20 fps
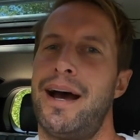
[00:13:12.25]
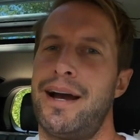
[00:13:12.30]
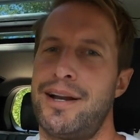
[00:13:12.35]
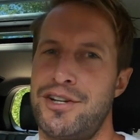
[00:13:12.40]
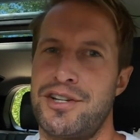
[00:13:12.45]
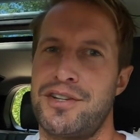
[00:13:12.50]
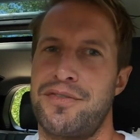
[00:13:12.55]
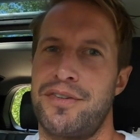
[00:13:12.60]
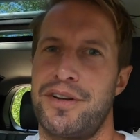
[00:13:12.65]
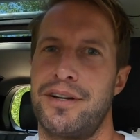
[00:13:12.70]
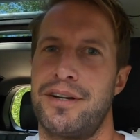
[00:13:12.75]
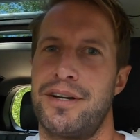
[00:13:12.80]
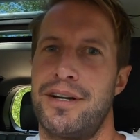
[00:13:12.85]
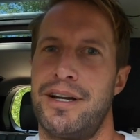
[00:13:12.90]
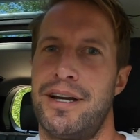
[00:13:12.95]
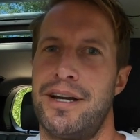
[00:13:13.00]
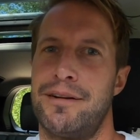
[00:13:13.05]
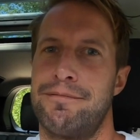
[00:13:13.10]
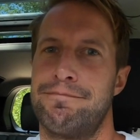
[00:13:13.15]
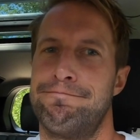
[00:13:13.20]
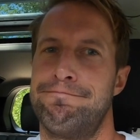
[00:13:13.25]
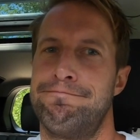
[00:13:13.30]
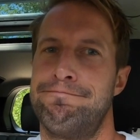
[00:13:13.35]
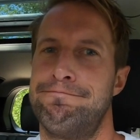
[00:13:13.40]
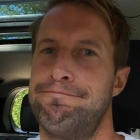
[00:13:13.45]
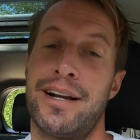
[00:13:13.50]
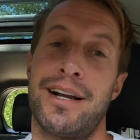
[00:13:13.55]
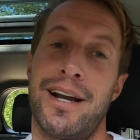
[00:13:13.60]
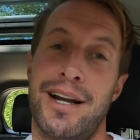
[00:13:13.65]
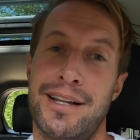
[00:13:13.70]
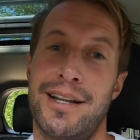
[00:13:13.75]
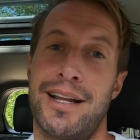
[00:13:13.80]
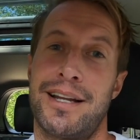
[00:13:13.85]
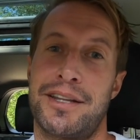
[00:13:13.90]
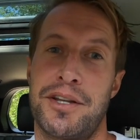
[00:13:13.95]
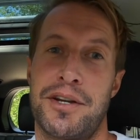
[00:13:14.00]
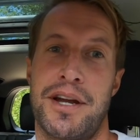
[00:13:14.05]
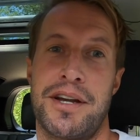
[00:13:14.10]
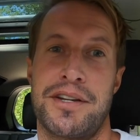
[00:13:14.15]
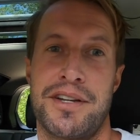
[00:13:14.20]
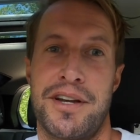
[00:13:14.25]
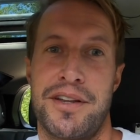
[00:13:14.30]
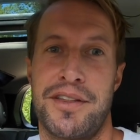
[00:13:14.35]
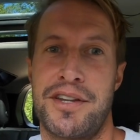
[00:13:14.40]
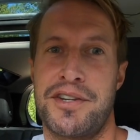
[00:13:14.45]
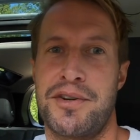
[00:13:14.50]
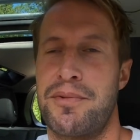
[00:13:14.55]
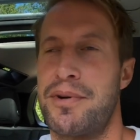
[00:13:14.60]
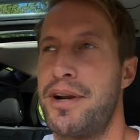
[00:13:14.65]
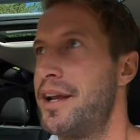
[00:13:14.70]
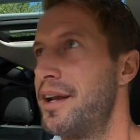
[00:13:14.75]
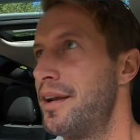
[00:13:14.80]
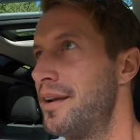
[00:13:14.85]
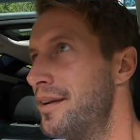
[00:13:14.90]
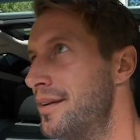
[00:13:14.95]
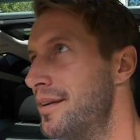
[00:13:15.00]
I just figured it out. Kind of like that I was on this rant.